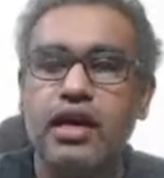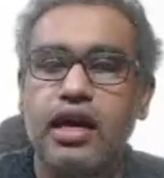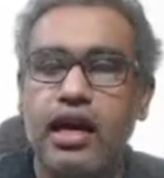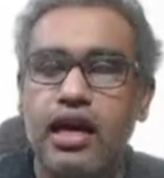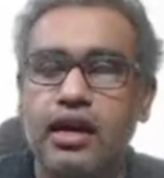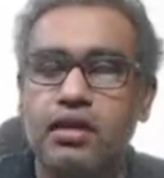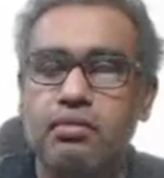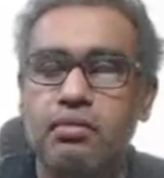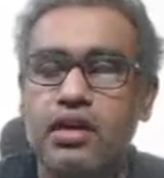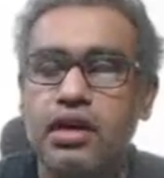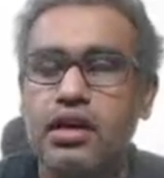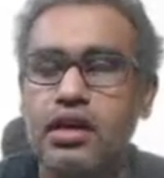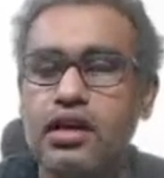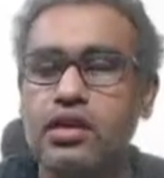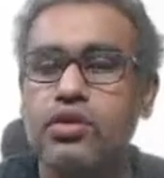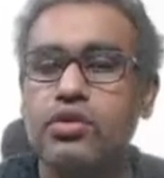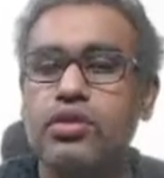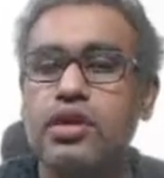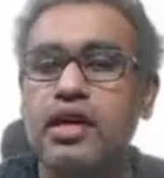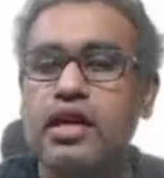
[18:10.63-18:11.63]
and medial
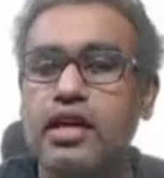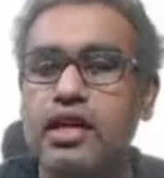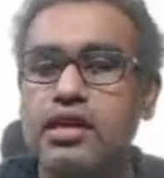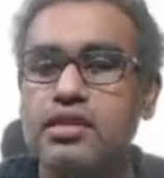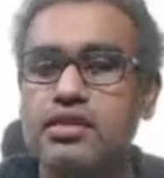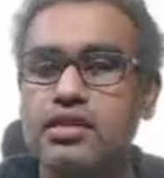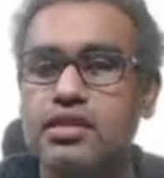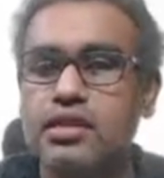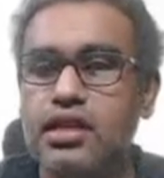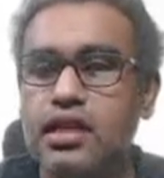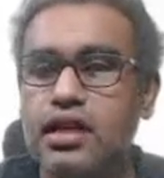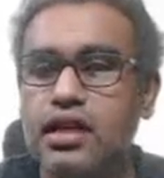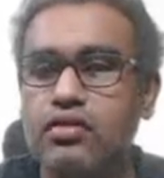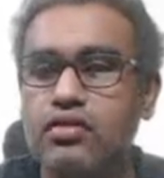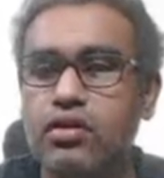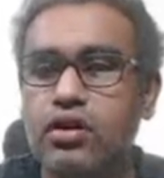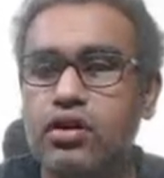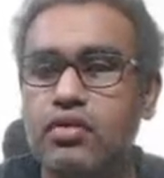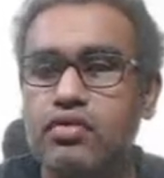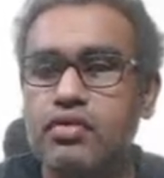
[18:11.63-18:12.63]
cutaneous
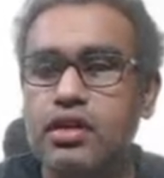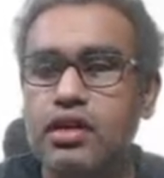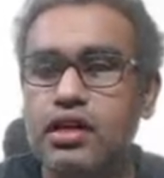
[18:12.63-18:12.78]
nerve of